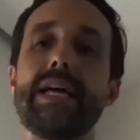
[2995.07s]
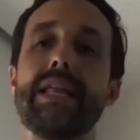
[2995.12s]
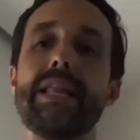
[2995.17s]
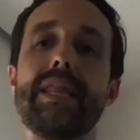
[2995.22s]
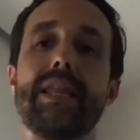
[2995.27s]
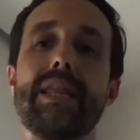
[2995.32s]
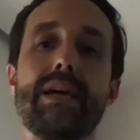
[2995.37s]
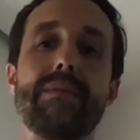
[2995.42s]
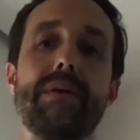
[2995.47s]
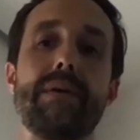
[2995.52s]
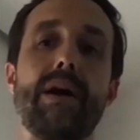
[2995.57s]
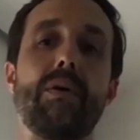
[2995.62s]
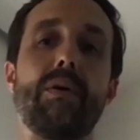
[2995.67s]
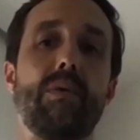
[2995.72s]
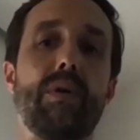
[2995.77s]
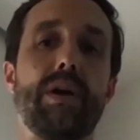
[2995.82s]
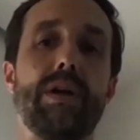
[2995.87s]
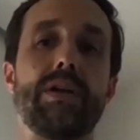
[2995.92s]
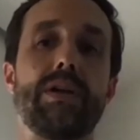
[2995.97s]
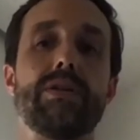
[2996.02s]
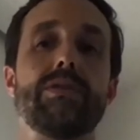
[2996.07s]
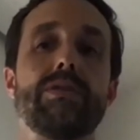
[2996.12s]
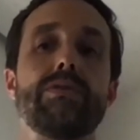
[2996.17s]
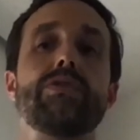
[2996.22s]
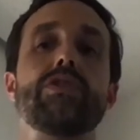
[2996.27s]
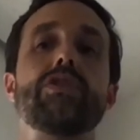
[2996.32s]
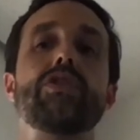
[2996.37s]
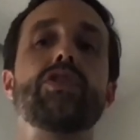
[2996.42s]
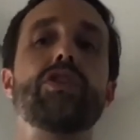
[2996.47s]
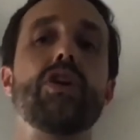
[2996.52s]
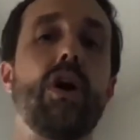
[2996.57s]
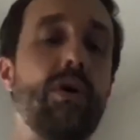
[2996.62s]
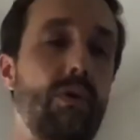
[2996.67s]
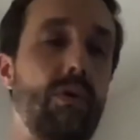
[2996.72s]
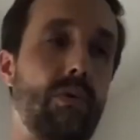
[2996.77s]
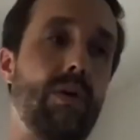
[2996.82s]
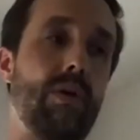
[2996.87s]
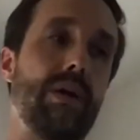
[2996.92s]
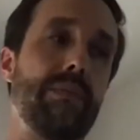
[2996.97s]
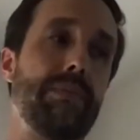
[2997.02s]
think about what you don't
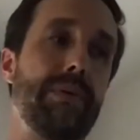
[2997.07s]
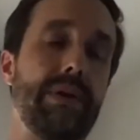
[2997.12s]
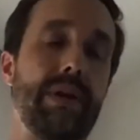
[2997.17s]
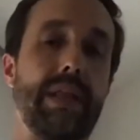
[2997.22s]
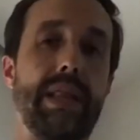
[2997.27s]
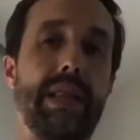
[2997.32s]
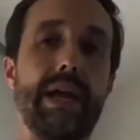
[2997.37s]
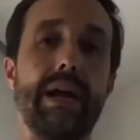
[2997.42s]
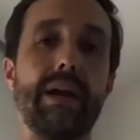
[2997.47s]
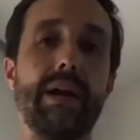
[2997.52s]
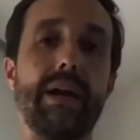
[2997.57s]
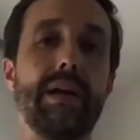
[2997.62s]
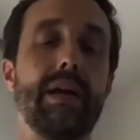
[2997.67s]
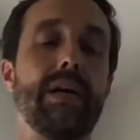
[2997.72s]
want to put in there.